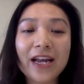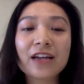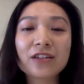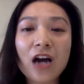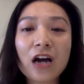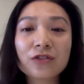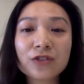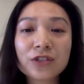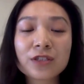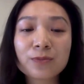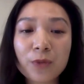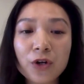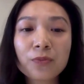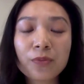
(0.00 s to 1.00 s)
I talked to the
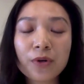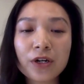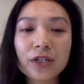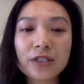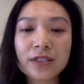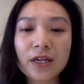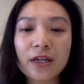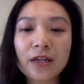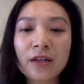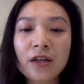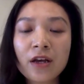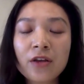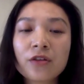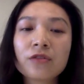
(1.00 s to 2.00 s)

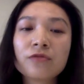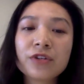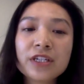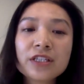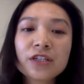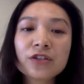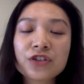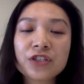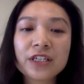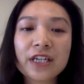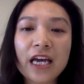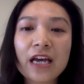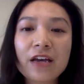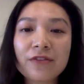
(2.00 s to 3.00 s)
spokesperson, the reason she
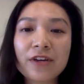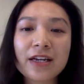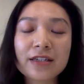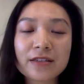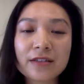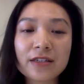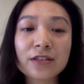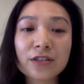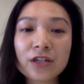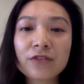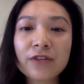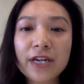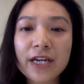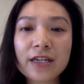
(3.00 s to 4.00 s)
gave is the
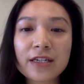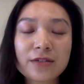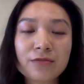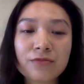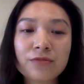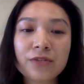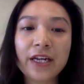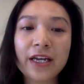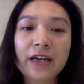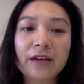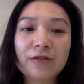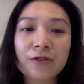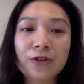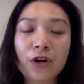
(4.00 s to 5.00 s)
survey is
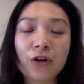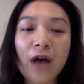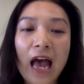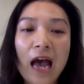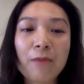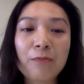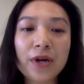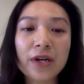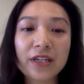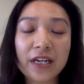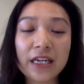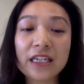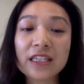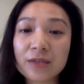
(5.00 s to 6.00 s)
really, you know, happened
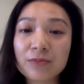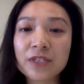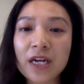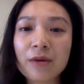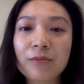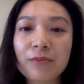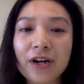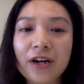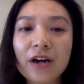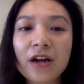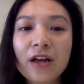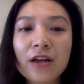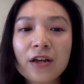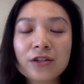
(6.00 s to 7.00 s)
in September.
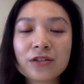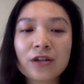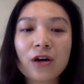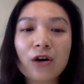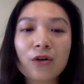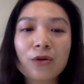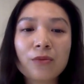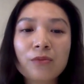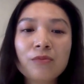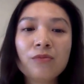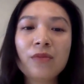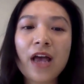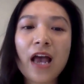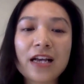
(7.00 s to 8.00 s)
So
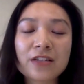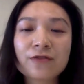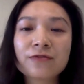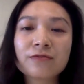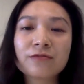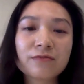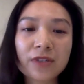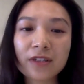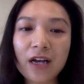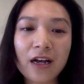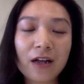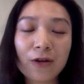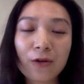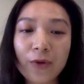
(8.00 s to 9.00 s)
as
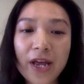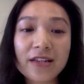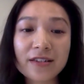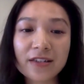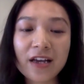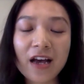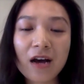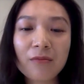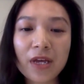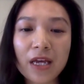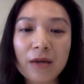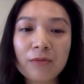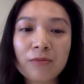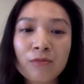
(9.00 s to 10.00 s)
Halloween's
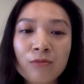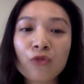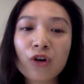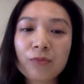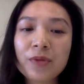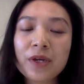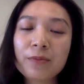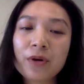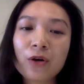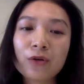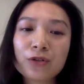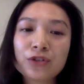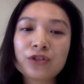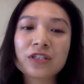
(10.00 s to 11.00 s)
coming, more
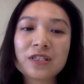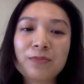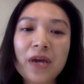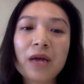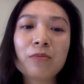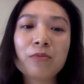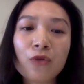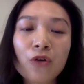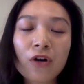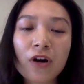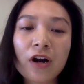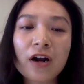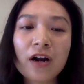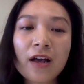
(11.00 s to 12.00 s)
people should spend
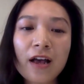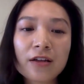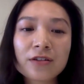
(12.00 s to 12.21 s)
more.